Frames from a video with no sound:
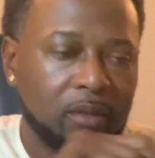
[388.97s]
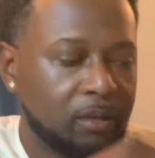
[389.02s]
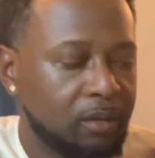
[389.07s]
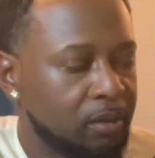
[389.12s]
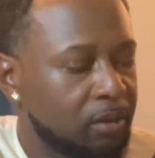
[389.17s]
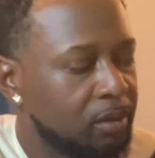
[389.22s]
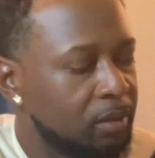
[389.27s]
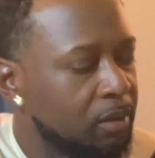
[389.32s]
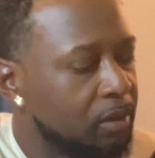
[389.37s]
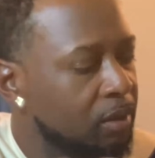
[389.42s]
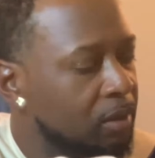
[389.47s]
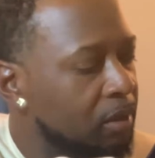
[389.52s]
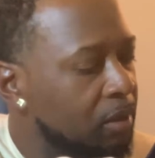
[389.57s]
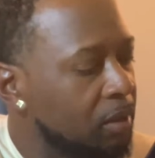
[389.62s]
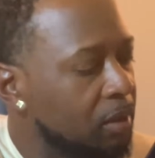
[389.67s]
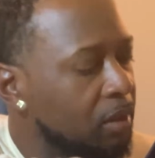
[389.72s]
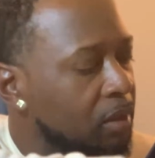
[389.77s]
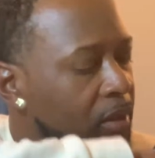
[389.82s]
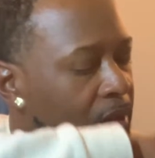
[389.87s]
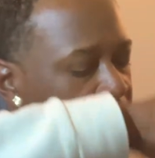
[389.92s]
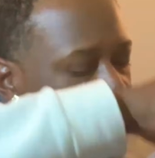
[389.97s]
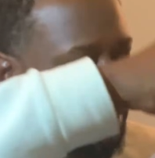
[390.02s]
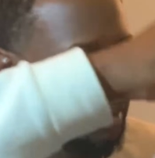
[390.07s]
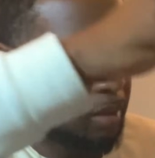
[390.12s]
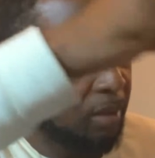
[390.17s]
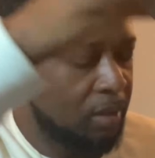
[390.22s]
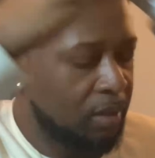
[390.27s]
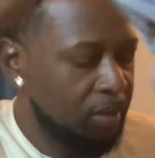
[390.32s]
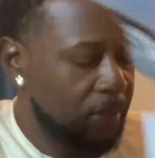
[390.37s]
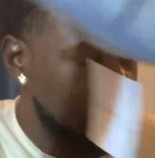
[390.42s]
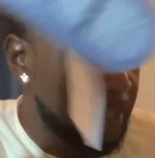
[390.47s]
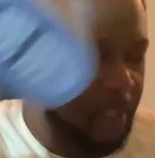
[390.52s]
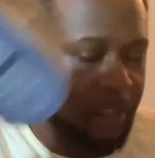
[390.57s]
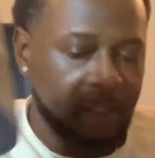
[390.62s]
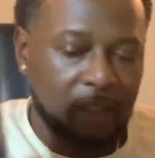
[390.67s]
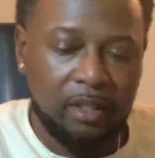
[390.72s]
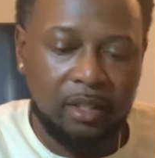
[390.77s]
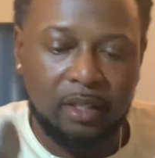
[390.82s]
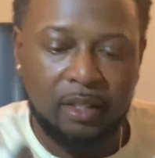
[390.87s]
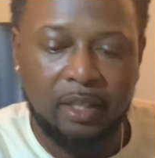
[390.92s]
Let's take
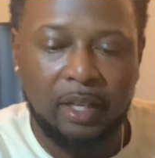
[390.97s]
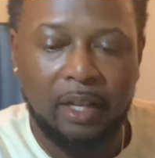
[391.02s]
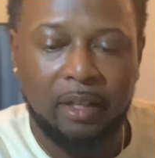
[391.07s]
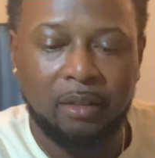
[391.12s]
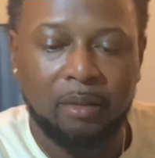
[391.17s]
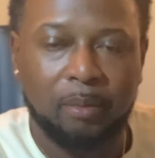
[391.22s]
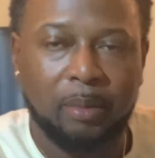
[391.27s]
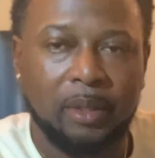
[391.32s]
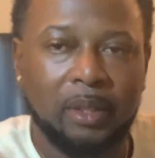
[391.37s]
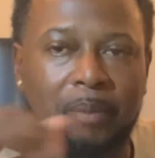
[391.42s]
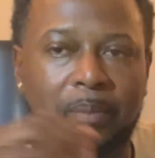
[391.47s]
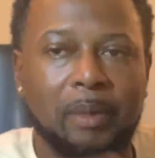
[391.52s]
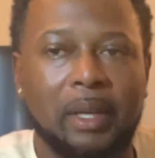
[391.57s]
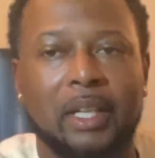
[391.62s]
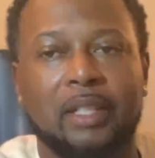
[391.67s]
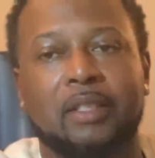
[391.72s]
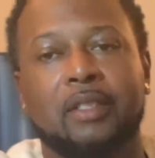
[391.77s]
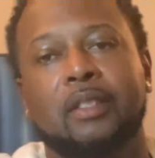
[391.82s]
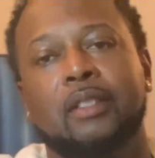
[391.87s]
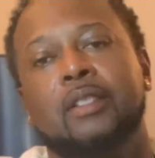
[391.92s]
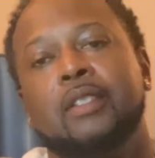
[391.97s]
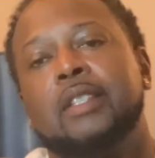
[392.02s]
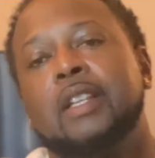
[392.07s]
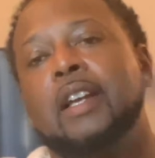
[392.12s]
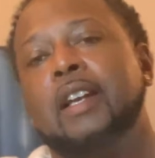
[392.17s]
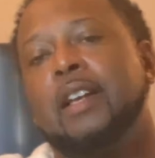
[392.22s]
these out and put the boxes.